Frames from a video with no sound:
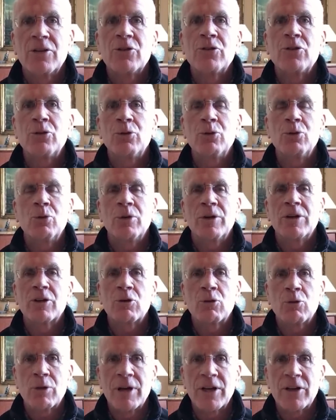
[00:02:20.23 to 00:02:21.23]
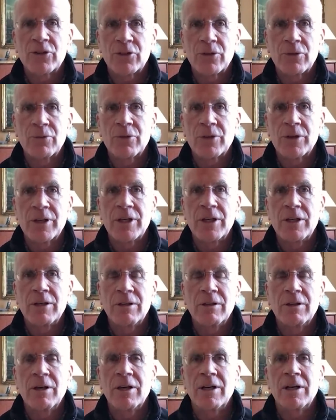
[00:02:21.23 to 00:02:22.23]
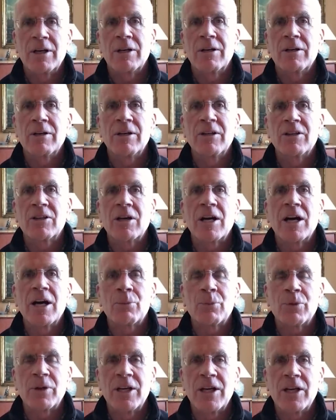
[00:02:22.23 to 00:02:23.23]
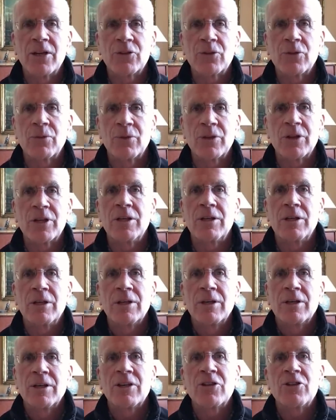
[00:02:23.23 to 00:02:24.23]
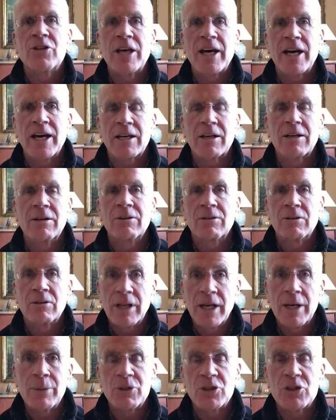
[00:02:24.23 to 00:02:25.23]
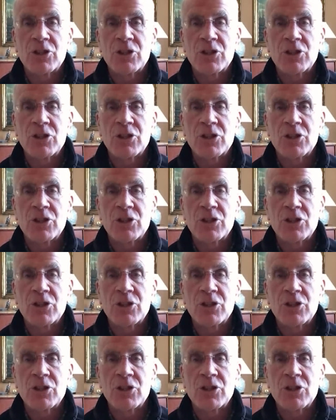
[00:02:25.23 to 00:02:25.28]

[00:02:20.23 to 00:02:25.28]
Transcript: to aggressively uh, and comprehensively attack climate